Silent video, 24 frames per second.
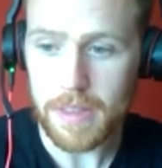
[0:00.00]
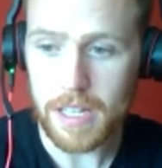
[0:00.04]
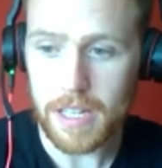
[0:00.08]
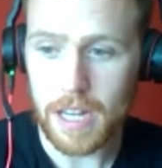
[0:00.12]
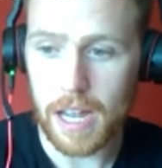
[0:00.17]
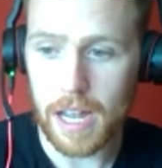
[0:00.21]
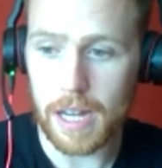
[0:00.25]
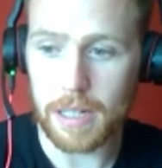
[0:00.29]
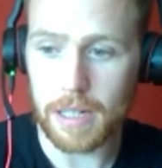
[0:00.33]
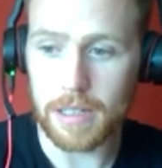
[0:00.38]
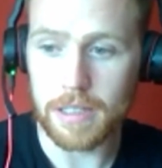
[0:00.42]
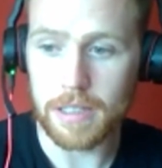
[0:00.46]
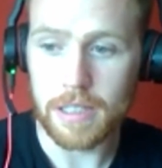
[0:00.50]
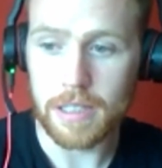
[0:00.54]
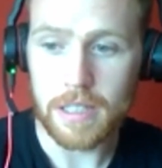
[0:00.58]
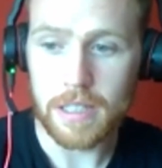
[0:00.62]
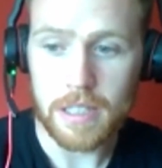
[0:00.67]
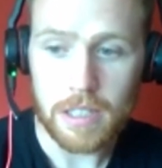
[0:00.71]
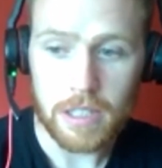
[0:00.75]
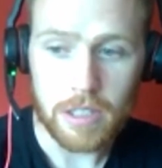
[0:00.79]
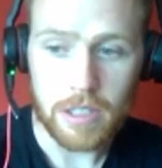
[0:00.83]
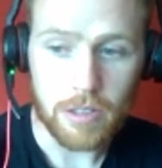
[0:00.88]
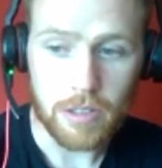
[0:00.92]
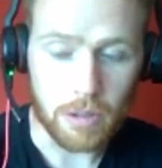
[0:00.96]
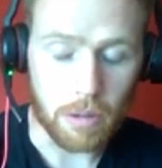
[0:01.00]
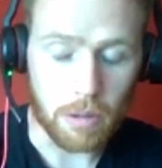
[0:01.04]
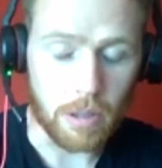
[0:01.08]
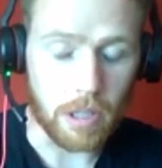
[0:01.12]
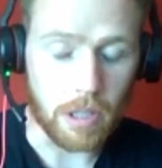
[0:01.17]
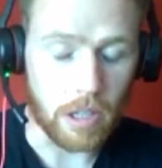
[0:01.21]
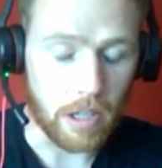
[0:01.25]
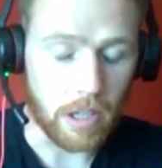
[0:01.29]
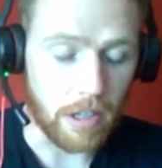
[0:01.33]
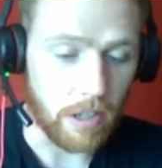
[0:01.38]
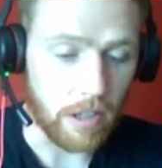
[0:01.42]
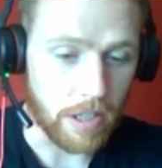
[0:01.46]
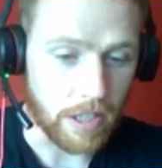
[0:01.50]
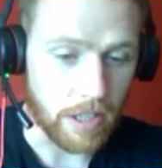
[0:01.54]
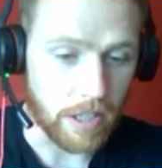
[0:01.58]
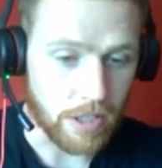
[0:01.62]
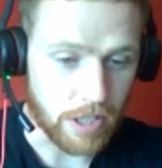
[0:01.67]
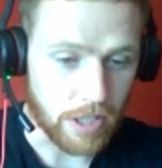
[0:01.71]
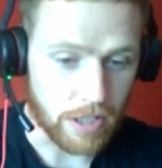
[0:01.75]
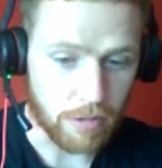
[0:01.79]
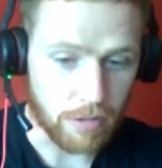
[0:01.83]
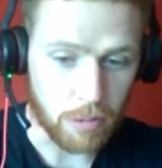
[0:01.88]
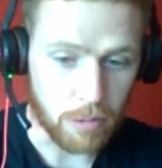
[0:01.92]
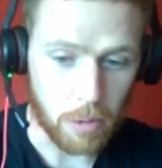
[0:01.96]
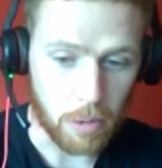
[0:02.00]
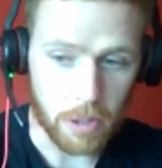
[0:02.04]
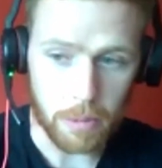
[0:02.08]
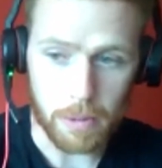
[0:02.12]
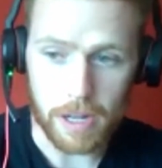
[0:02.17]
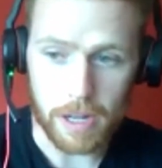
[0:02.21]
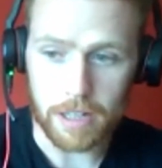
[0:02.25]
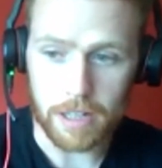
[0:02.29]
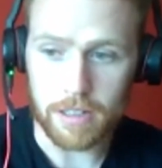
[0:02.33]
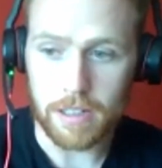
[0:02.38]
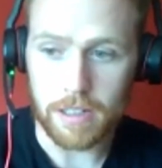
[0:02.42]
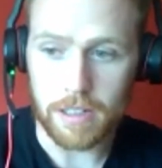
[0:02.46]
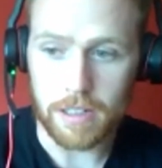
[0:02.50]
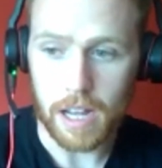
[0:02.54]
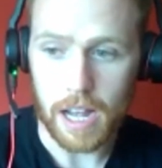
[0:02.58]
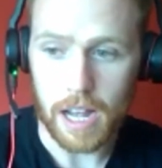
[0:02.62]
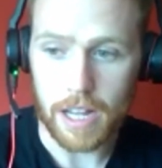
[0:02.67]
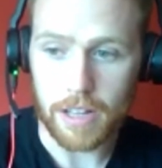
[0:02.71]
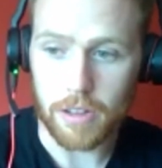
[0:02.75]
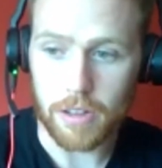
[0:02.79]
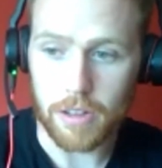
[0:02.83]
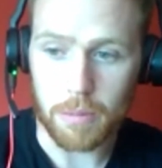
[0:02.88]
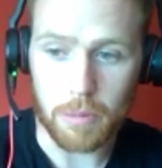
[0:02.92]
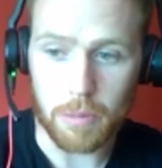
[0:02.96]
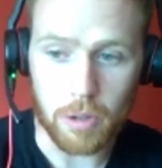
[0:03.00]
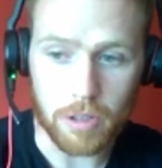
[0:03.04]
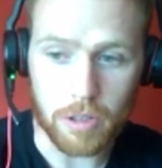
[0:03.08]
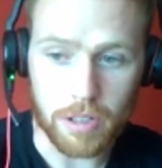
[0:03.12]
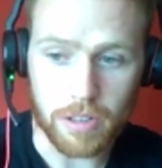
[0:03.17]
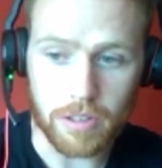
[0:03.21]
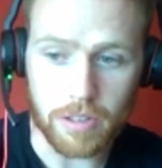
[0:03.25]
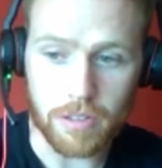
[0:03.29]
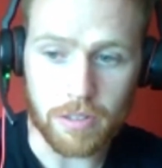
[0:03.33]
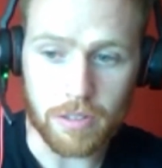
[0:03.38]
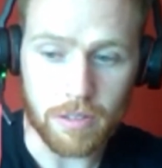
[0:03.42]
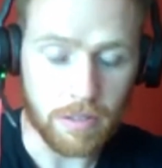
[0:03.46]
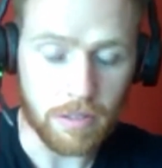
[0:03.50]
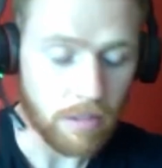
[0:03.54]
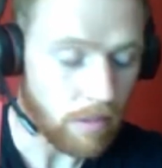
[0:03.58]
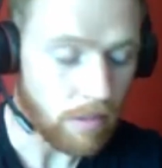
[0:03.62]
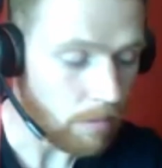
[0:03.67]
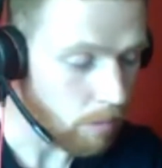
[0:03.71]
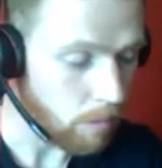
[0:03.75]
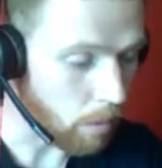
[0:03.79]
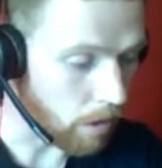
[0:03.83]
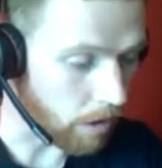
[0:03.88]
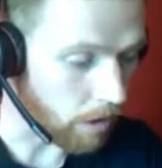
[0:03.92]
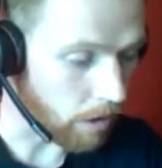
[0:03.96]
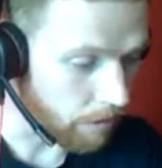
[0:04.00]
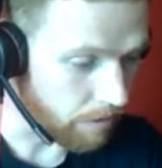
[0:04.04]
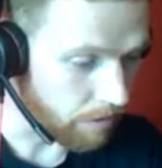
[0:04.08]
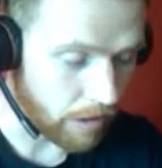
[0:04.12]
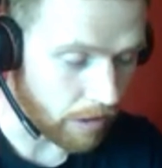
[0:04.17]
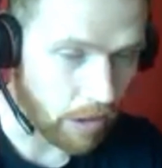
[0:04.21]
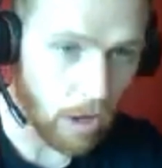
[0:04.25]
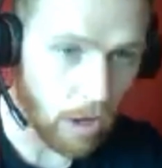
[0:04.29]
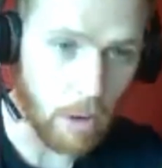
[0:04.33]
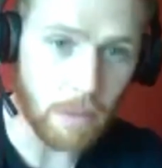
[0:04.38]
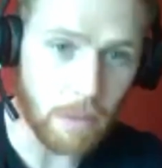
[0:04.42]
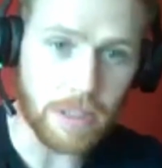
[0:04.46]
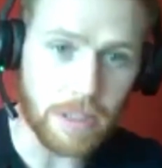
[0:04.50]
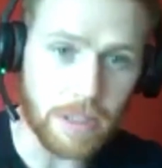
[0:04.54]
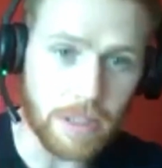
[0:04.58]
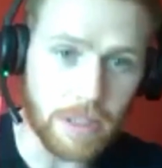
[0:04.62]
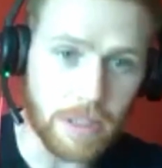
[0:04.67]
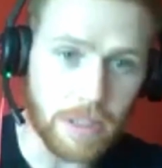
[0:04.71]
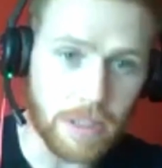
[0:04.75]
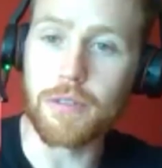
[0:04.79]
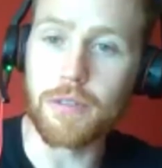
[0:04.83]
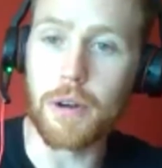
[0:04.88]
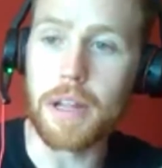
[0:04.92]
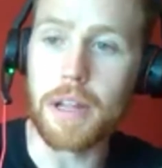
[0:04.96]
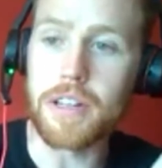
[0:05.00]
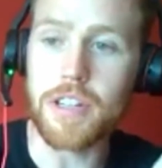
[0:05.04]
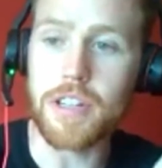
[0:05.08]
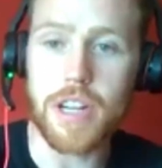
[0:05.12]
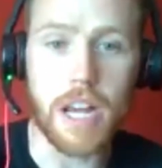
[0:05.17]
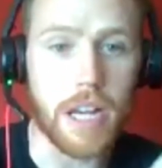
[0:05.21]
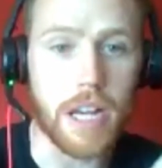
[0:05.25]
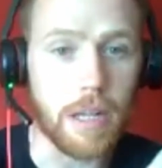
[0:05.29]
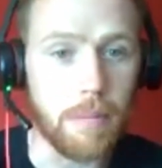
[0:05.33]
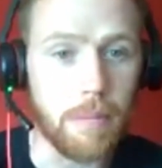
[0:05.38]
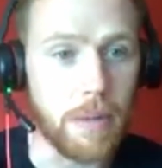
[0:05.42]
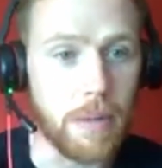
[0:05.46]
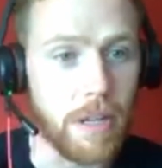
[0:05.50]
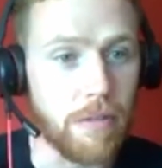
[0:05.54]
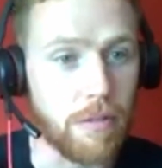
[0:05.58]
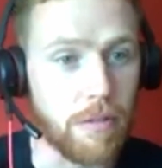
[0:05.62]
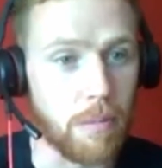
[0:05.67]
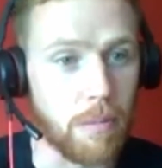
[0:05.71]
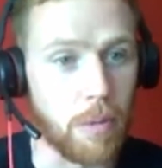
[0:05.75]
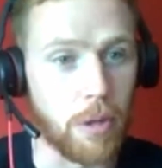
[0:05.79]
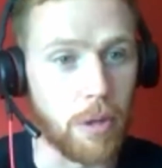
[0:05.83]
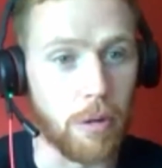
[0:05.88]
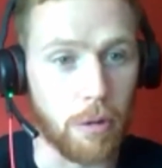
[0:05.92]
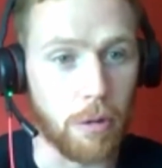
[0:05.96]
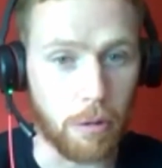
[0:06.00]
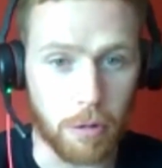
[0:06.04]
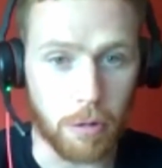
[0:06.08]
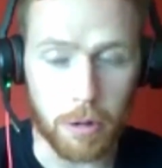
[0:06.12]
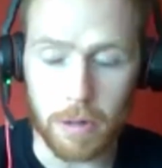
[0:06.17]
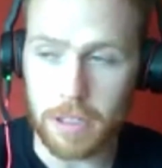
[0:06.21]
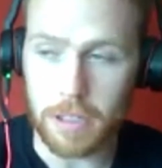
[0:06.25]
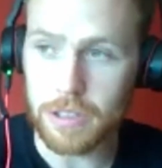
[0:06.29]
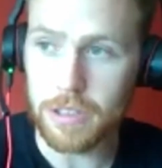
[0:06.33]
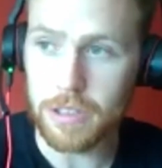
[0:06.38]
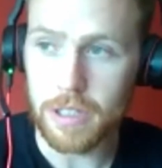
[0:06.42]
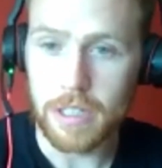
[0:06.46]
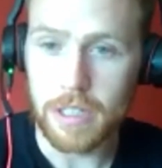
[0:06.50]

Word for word: Uh, so I, I, achieved quite well, and I'm looking what I feel always differentiated me from other recruiters